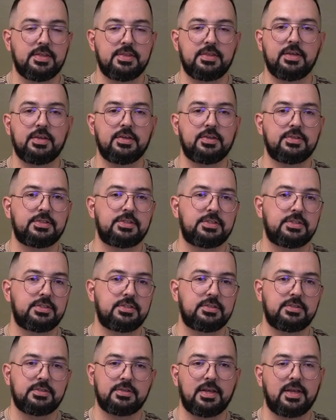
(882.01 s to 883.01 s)

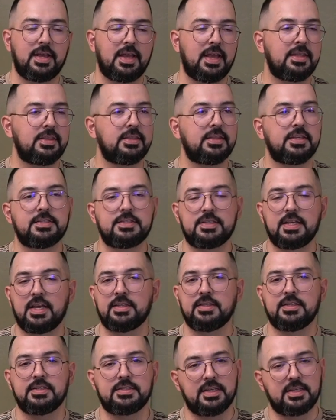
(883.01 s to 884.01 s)
There's endless
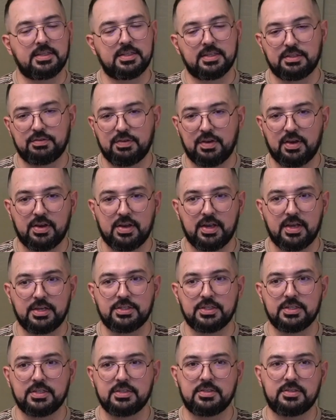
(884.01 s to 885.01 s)

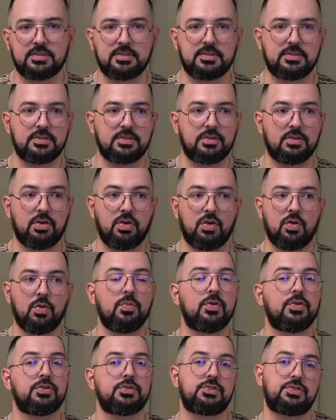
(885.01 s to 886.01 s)
variations.
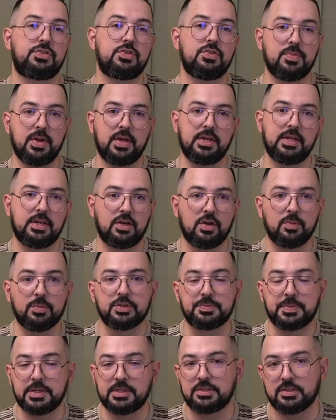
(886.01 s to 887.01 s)
Almost too many. It
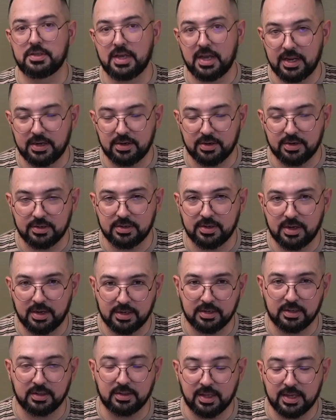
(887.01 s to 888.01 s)
almost makes your head hurt, not
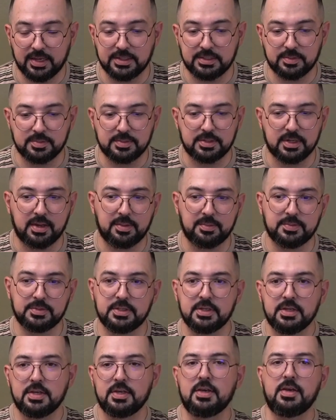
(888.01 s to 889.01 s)
gonna lie sometimes.
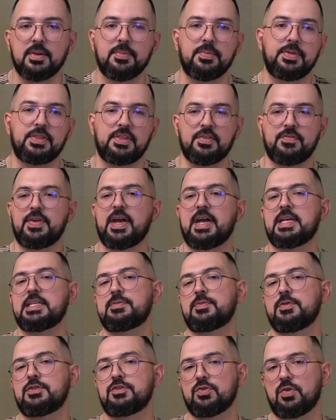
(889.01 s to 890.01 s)
but the vast
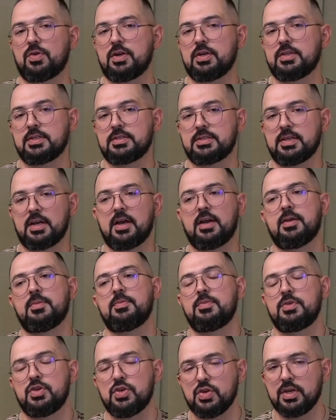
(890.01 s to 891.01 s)
majority of the
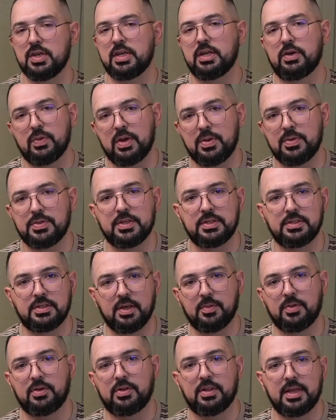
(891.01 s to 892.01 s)
time, you can get away with a
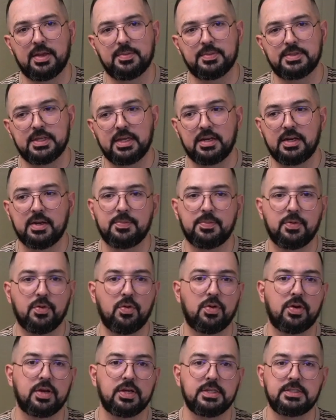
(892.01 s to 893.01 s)
double clamp setup
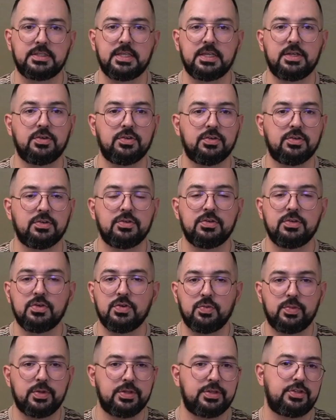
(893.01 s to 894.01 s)
or a single
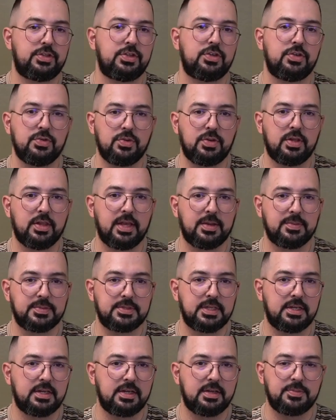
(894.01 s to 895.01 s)
with 2 clamp
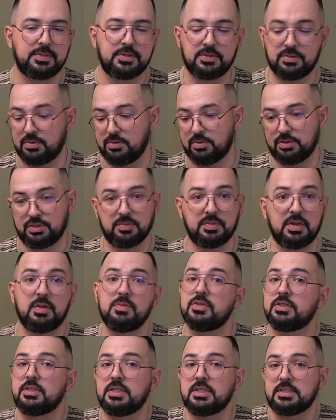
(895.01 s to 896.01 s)
setups, or sometimes
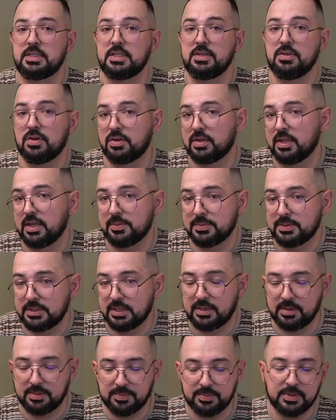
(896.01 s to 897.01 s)
just a single clamp
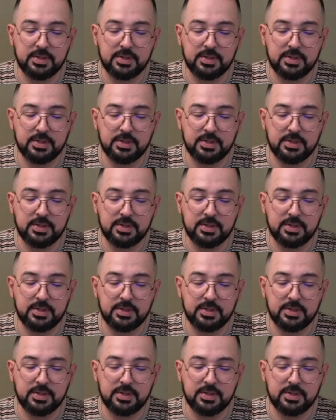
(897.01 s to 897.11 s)
setup.